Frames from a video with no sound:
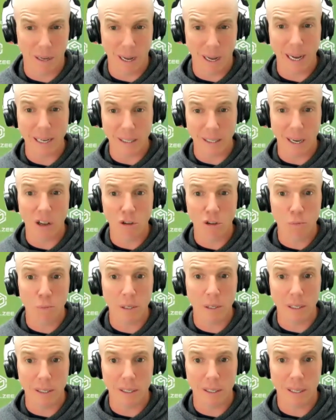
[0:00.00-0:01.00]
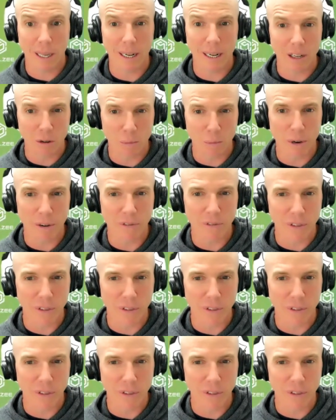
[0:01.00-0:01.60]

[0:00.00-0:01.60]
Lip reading: as a health business, that little bit of